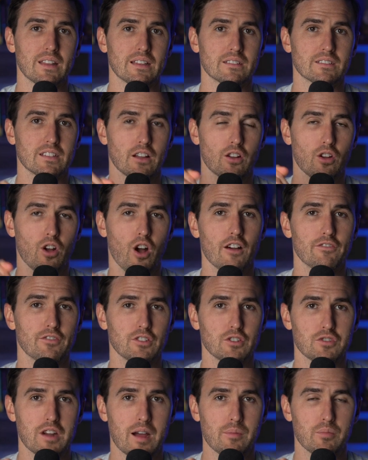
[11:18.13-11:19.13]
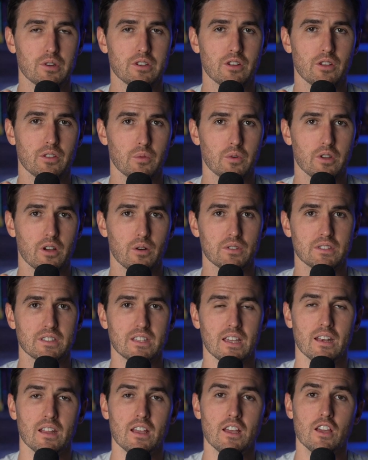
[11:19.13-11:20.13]
That's that coffee drop we know that we always
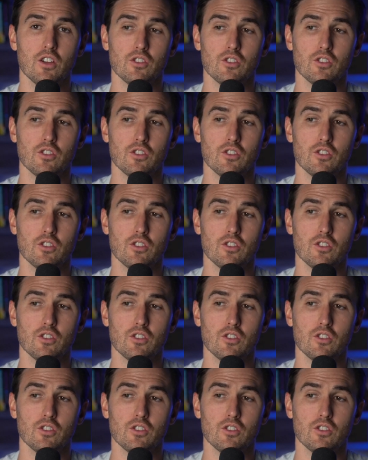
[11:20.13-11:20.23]
get.